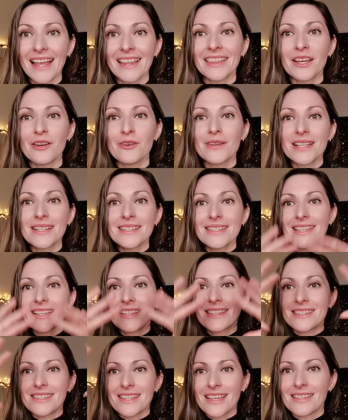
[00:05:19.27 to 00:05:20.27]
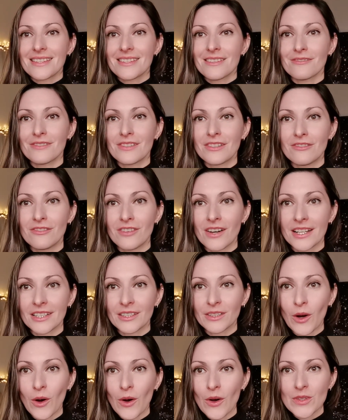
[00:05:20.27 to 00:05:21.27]
There is this sense of
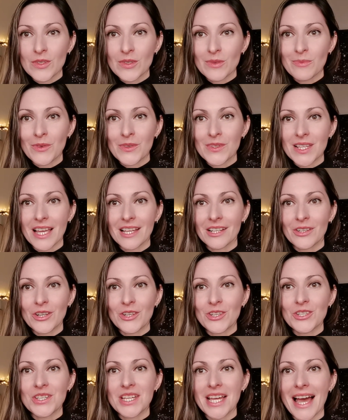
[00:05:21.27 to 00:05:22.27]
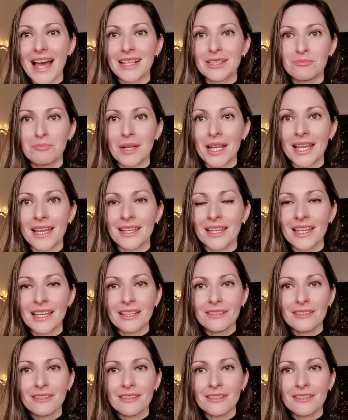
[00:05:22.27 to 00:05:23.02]
divine cosmos energy at play,